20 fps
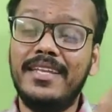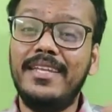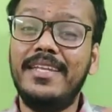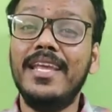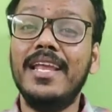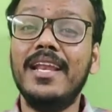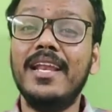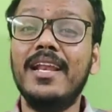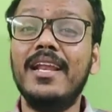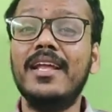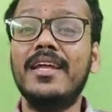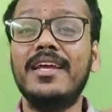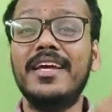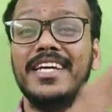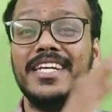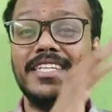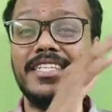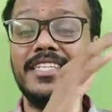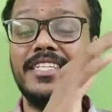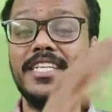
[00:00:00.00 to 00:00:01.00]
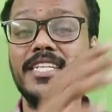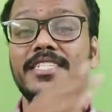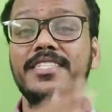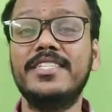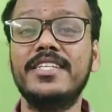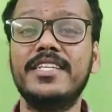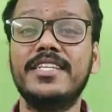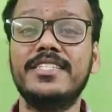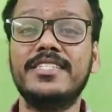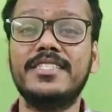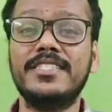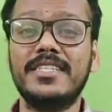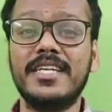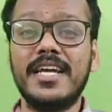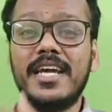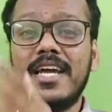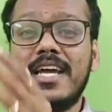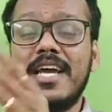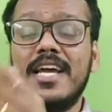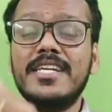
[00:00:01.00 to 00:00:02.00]
till T series.
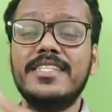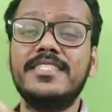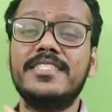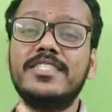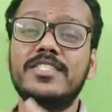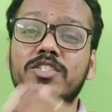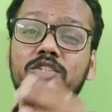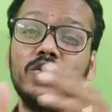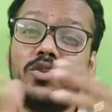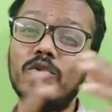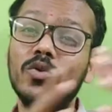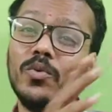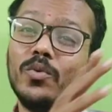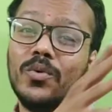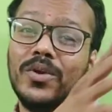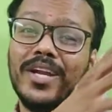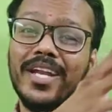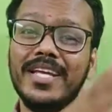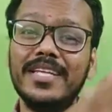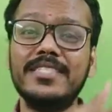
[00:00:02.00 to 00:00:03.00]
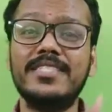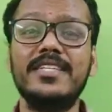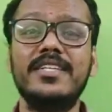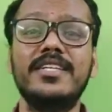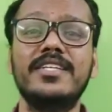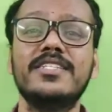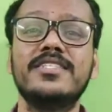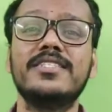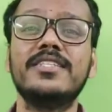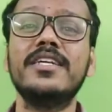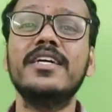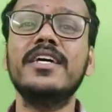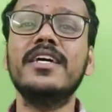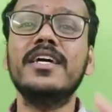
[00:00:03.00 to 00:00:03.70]
S through T series.